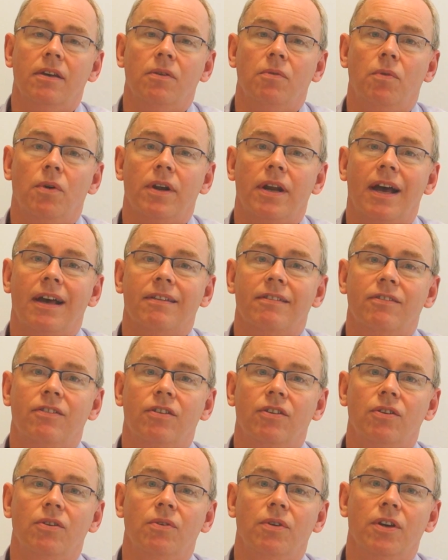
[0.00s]
one has
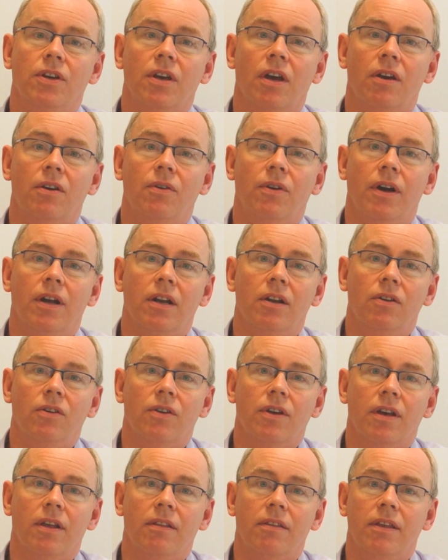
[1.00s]
to go and
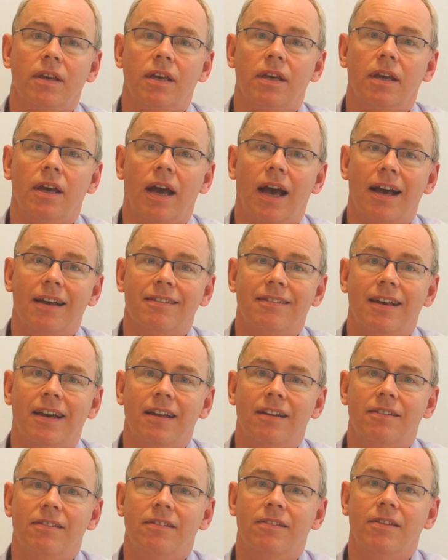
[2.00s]
look at the
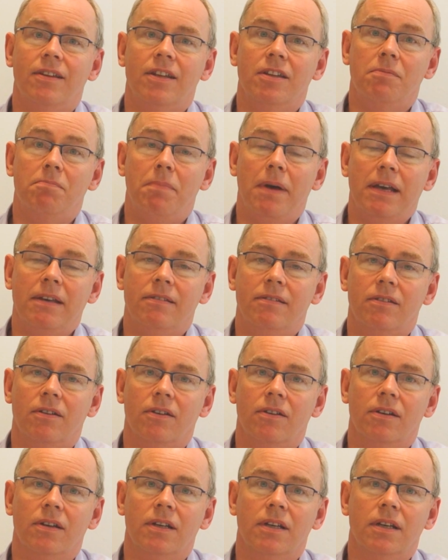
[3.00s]
assets that it's based
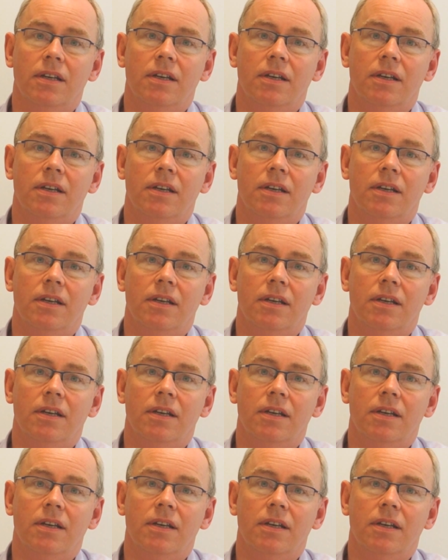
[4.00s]
on.